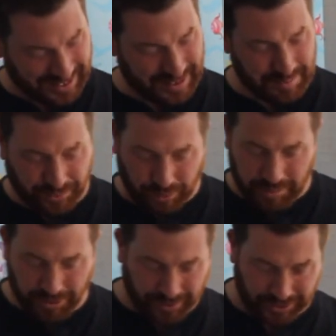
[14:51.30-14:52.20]
And before we
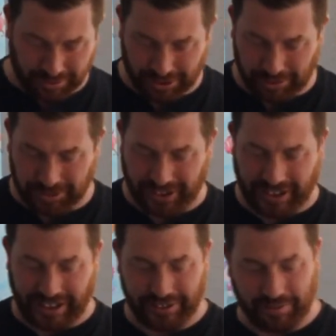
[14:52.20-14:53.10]
move on to adoption,
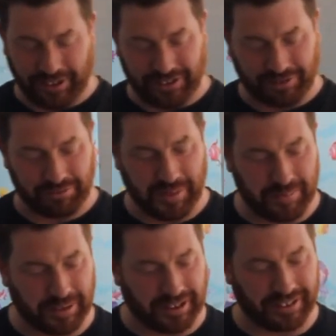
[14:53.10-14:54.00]
I do want to just
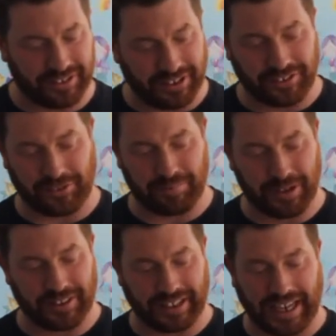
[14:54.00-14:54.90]
remember Jesus'
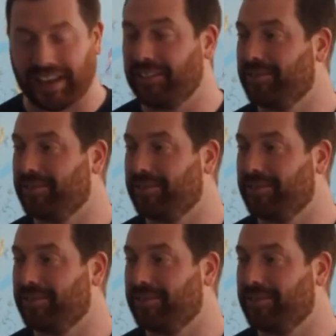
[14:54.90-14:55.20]
birth again.